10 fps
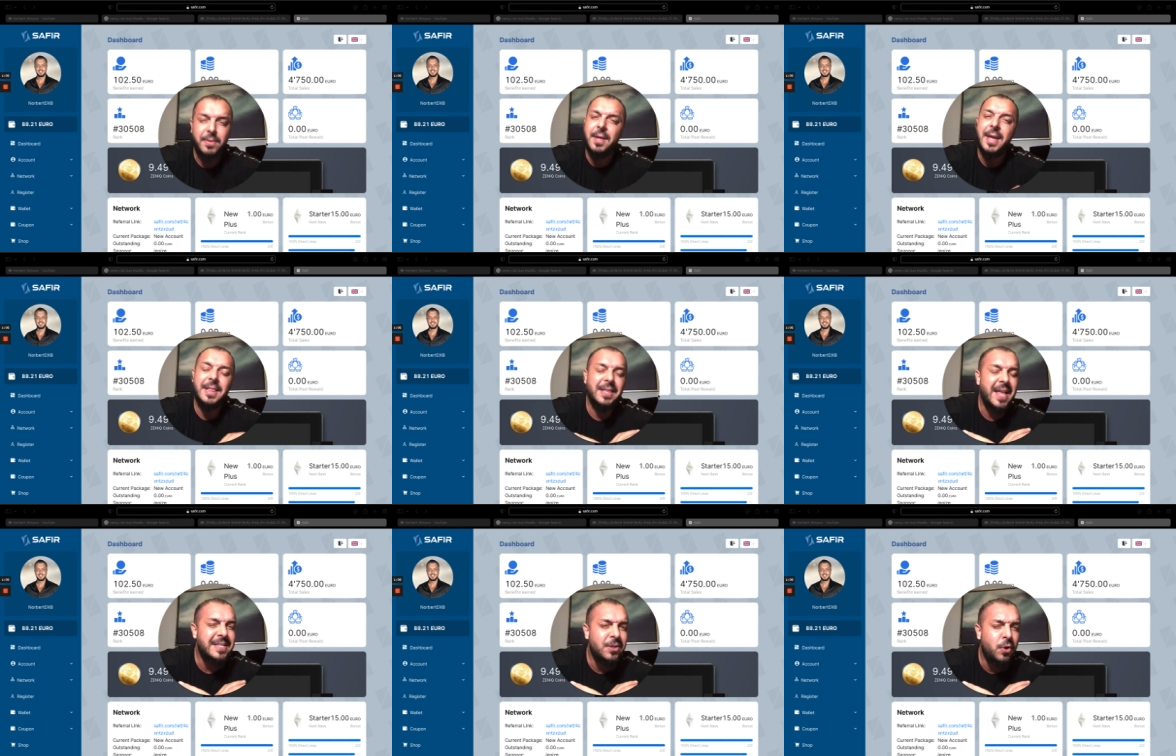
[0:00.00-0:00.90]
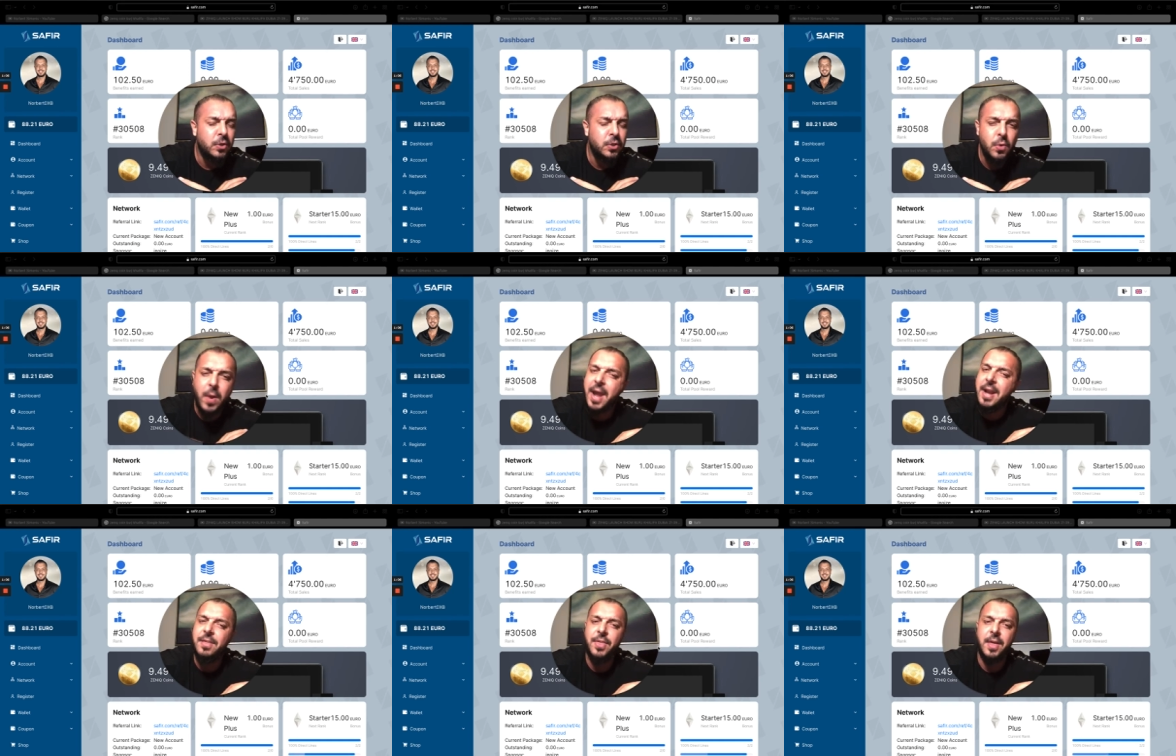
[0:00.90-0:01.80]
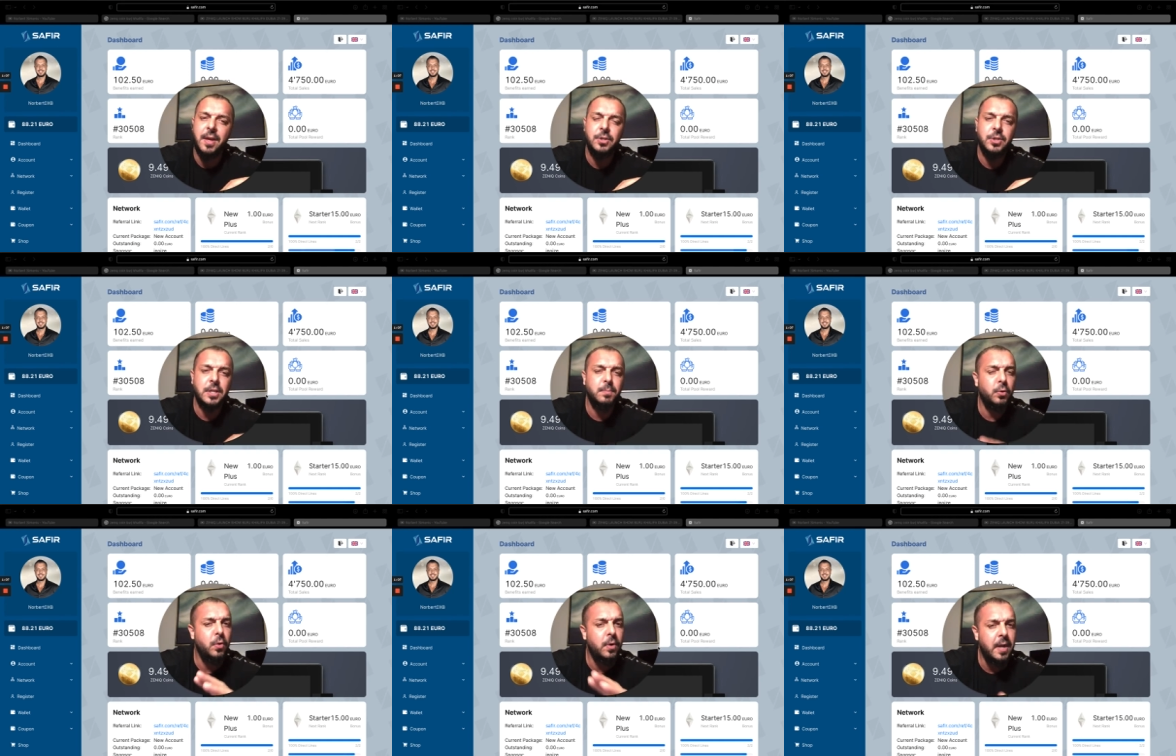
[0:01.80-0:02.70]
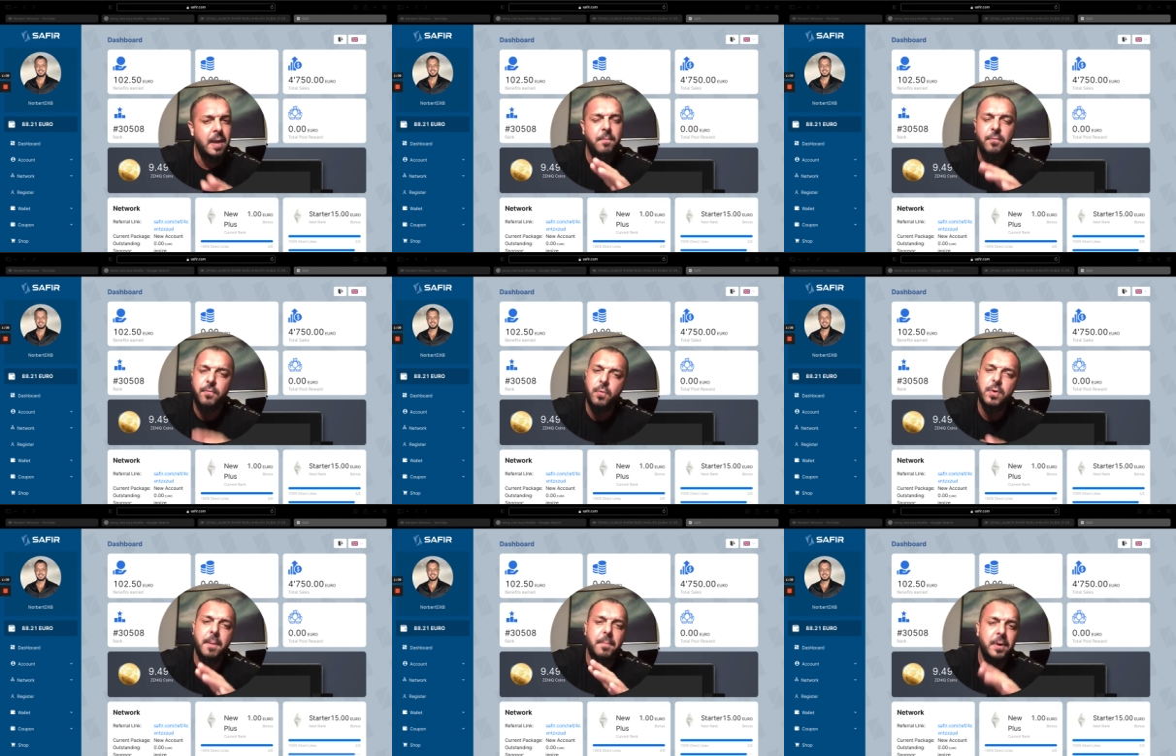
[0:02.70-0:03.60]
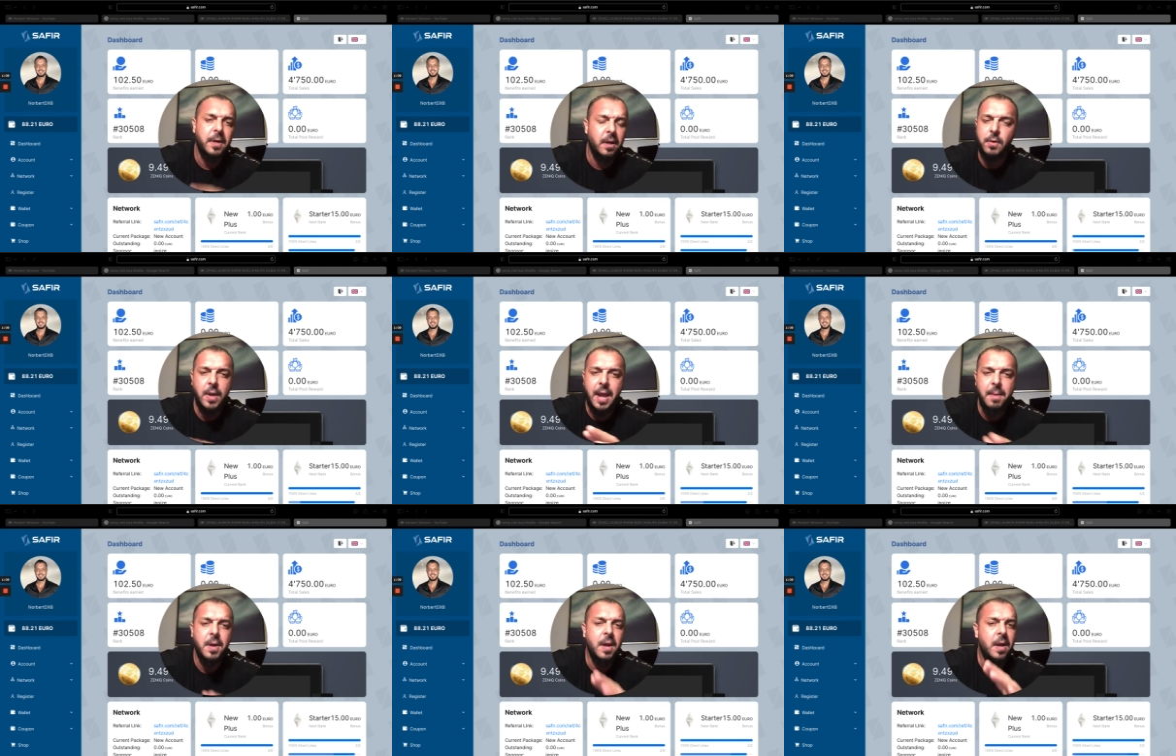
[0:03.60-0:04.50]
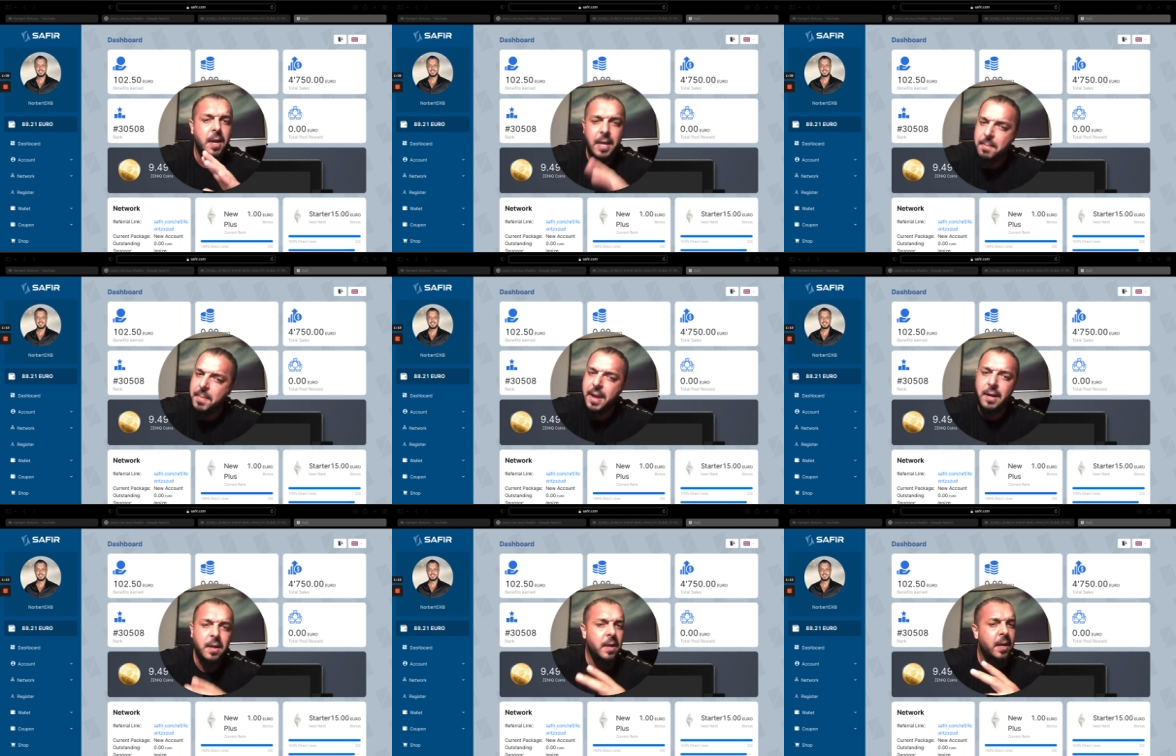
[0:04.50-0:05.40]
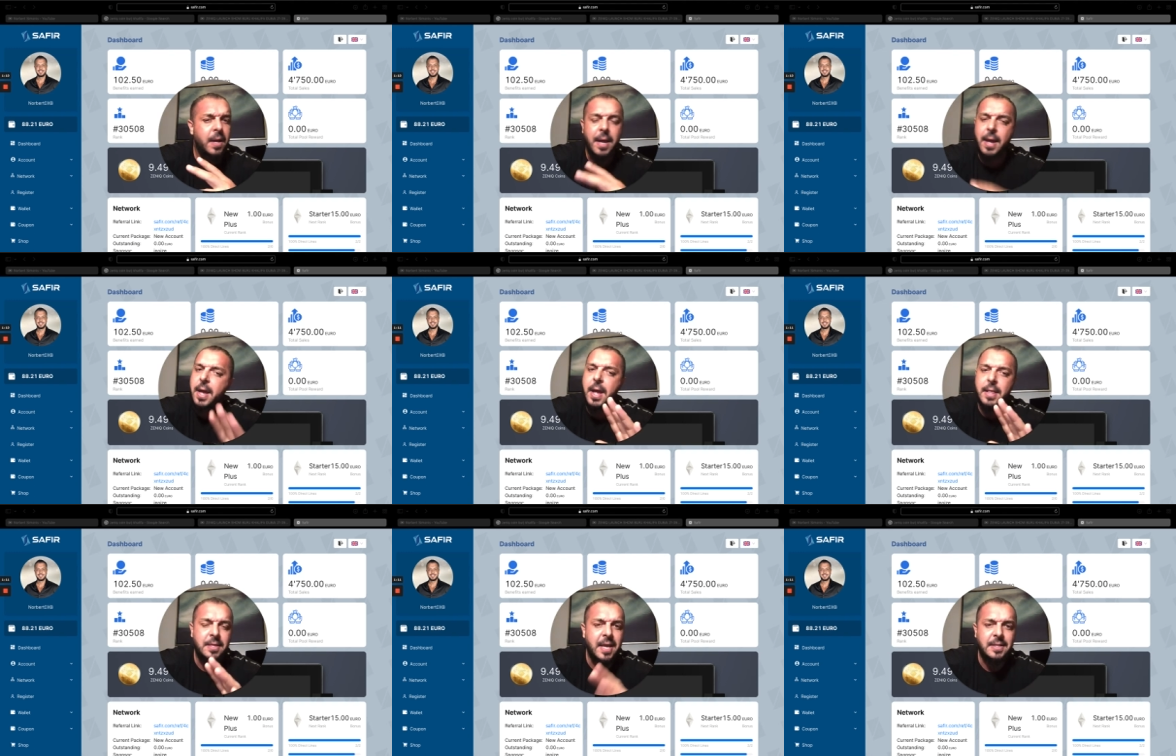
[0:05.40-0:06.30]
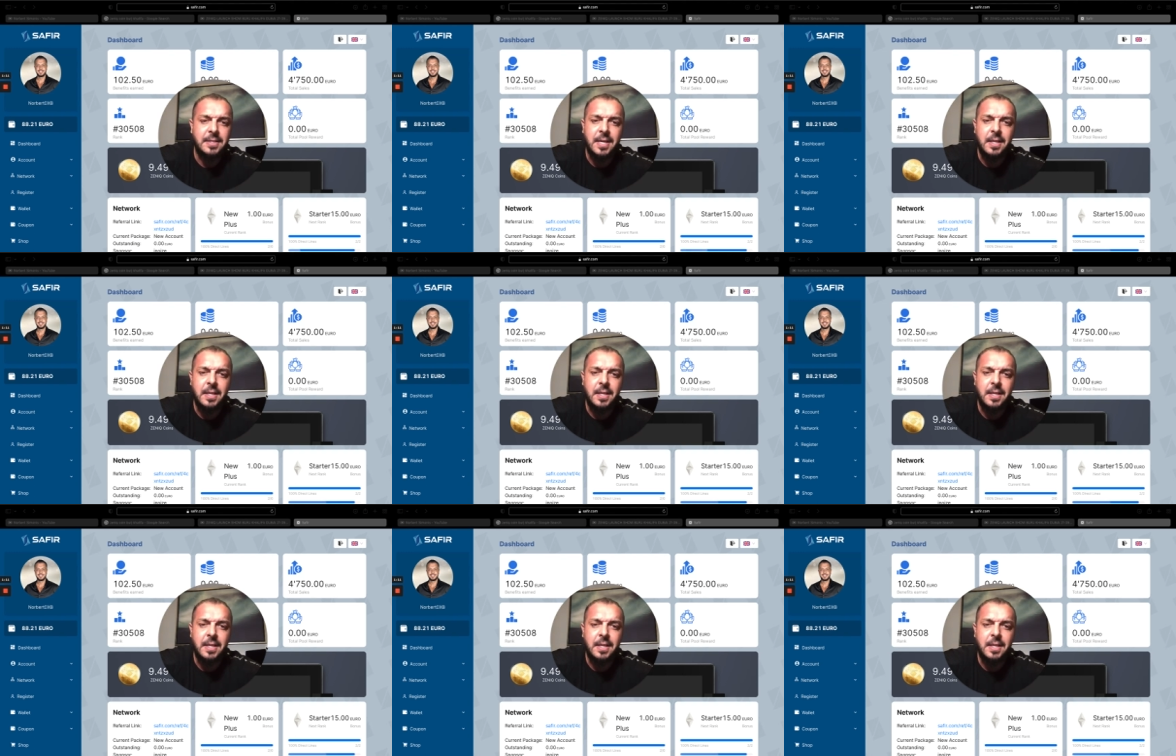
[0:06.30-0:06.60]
It doesn't cost you anything. Just put your name, phone number, uh, name, email, and that's it.